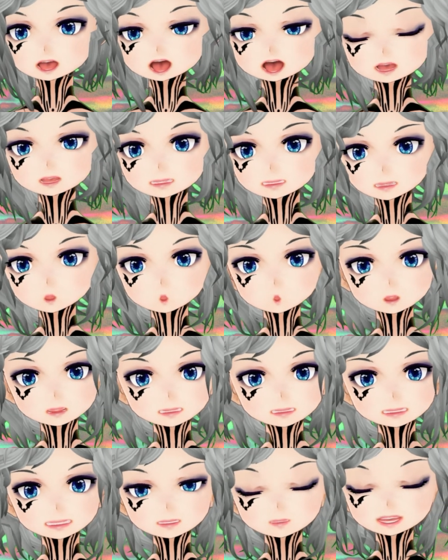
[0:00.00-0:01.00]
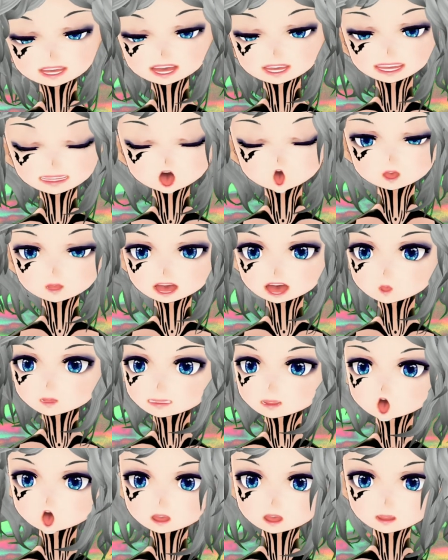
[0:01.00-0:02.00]
really like whatever you
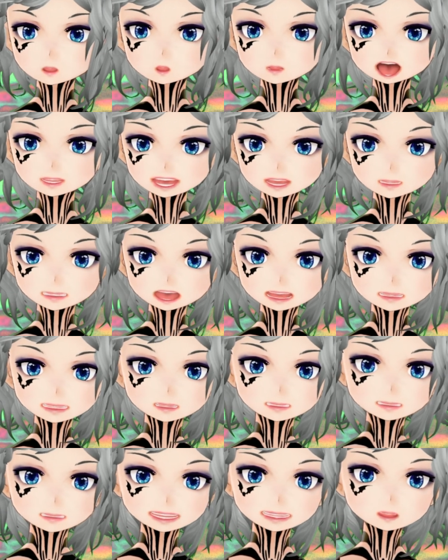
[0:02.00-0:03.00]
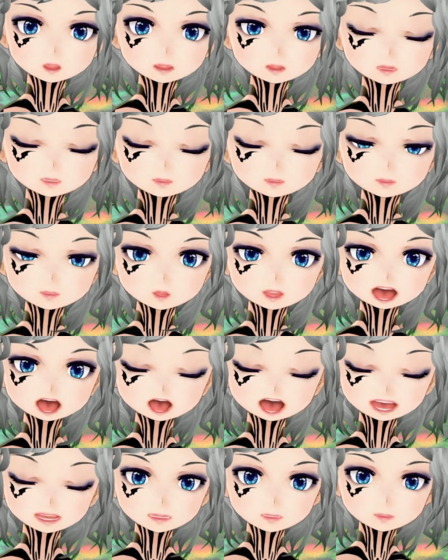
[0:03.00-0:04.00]
want. Just be careful
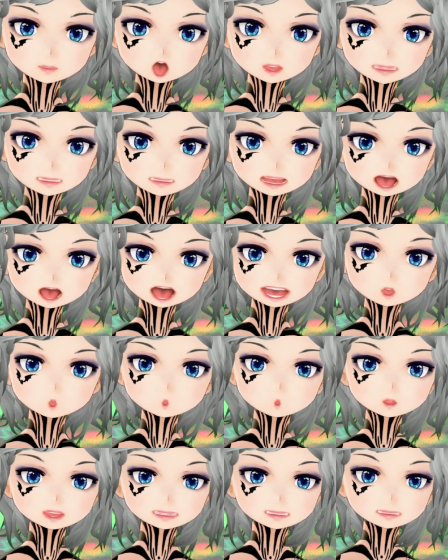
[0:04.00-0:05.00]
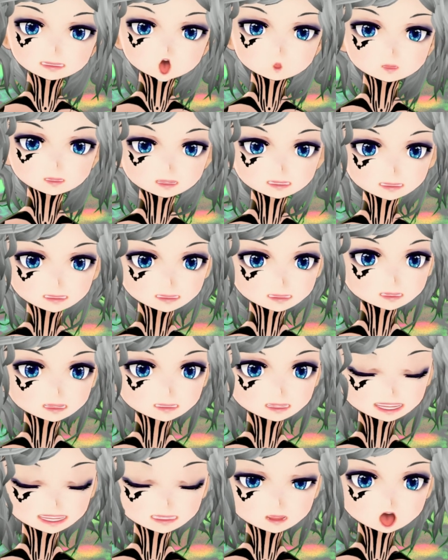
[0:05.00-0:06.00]
that the time that you will need to cook
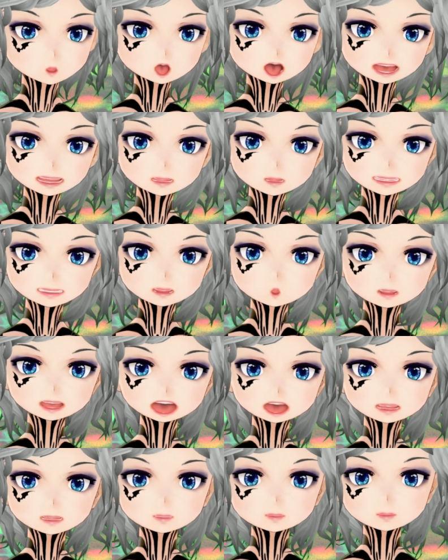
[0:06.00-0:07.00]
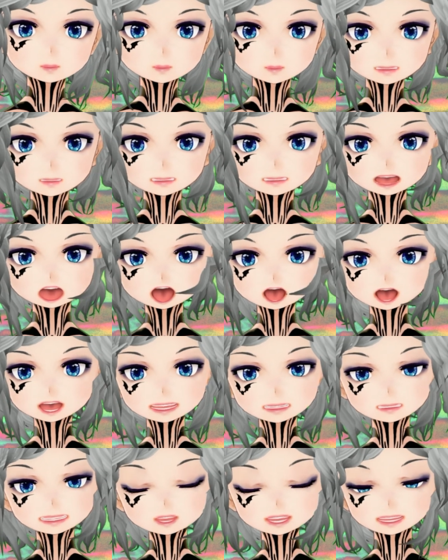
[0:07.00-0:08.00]
it might differ. So I use
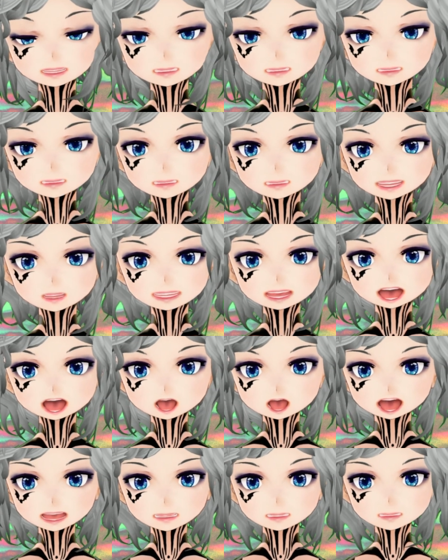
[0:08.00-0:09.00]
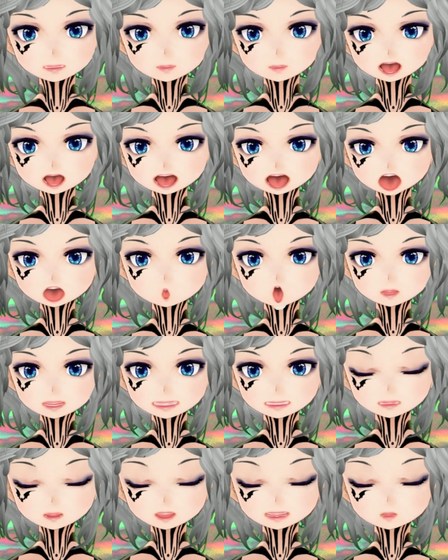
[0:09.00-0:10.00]
veggies that when I
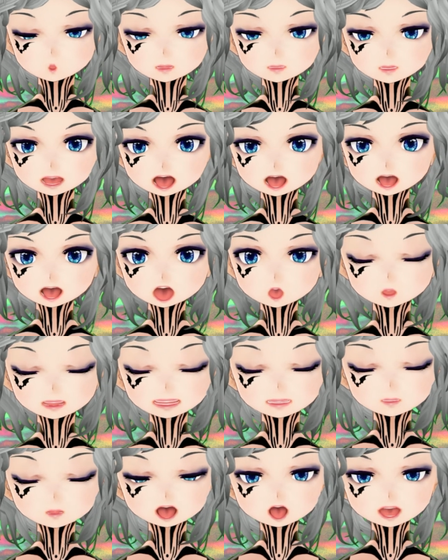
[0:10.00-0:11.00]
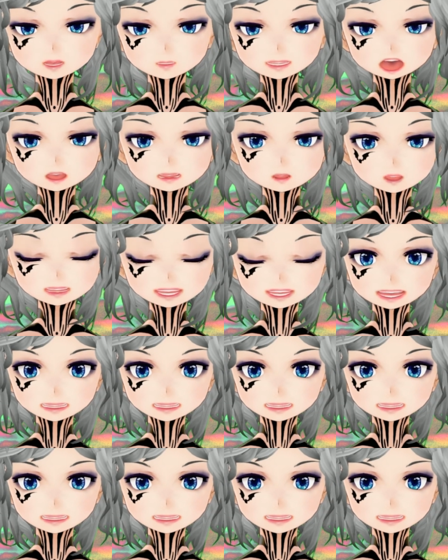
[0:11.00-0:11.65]
put them in the oven, I know that